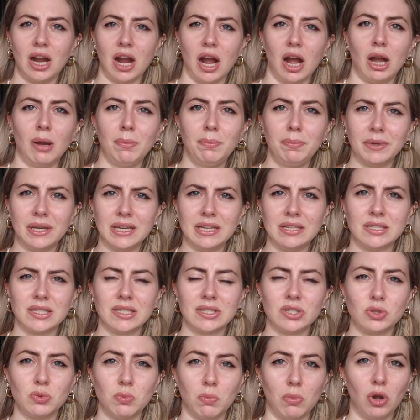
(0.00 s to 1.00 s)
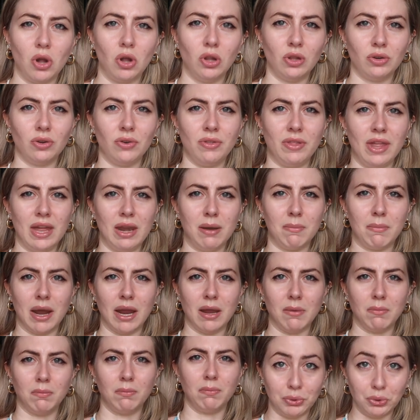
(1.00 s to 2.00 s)
cup is smaller than
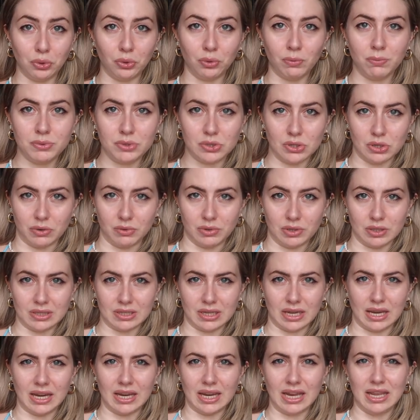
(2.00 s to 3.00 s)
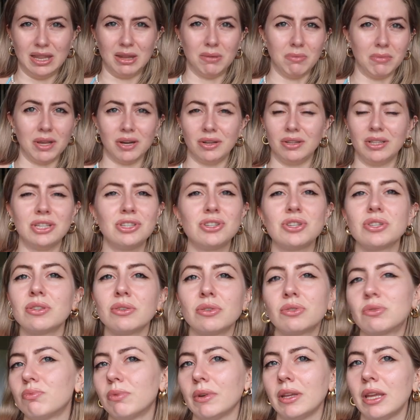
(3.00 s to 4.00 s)
my boob so it's like in the middle it just
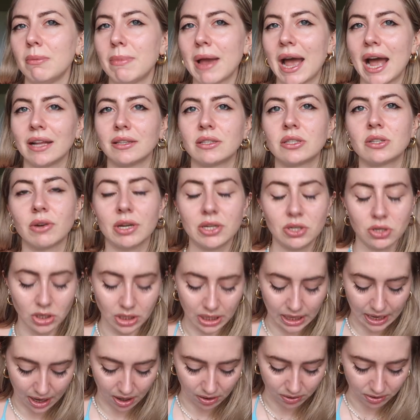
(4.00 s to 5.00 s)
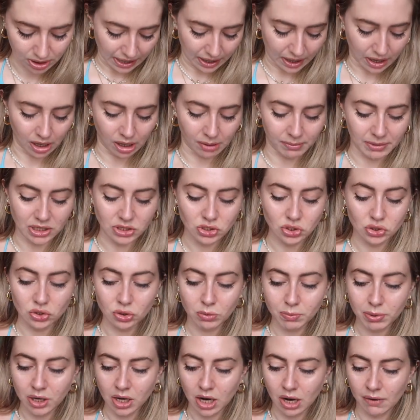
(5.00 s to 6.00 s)
looks really bad so I took it out but um, it's
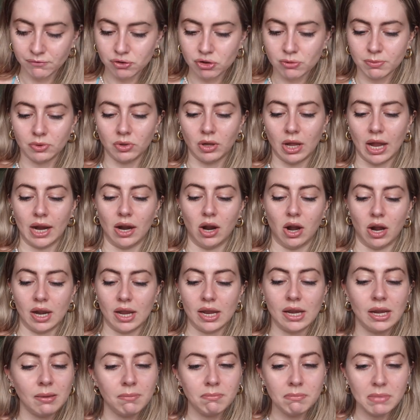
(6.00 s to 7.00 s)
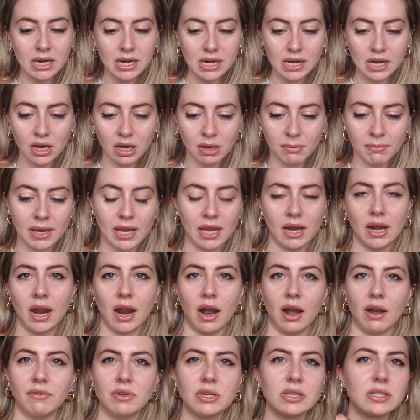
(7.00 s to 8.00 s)
super comfortable I got it in a medium and I
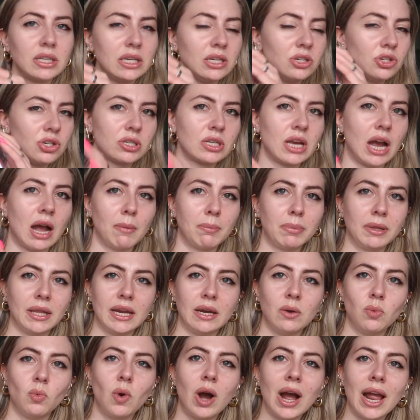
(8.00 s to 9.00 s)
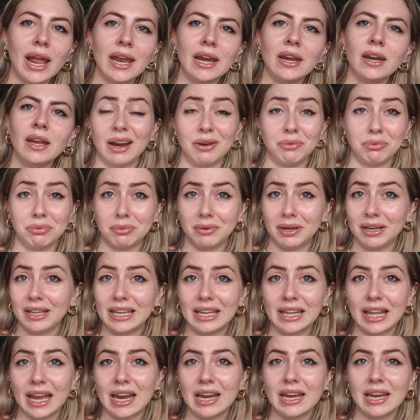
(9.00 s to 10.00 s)
obviously just got plain white I
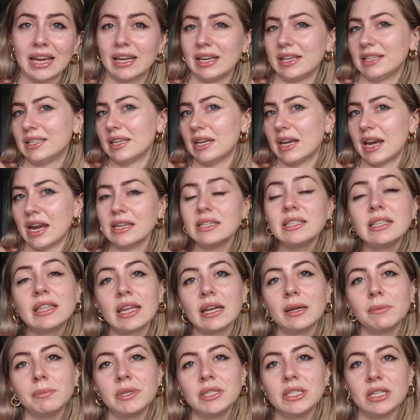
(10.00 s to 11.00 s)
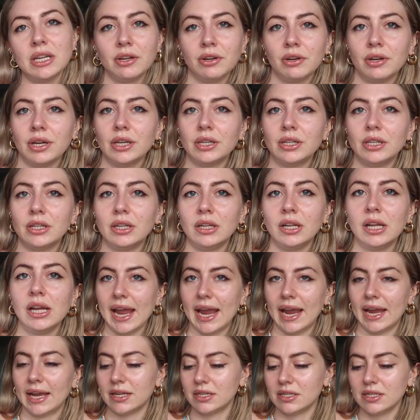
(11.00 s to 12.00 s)
really like it it's a nice thick material
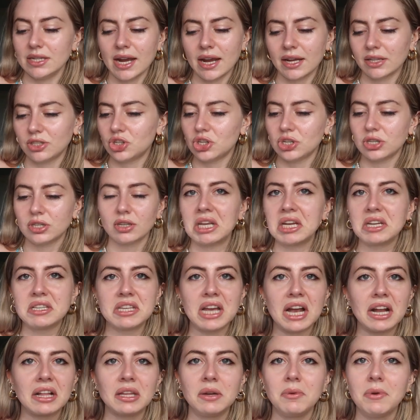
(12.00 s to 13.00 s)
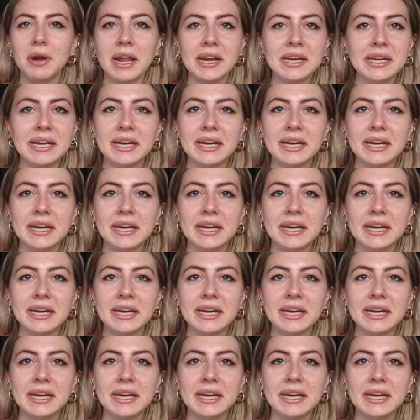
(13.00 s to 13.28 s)
and yeah it's just exactly what I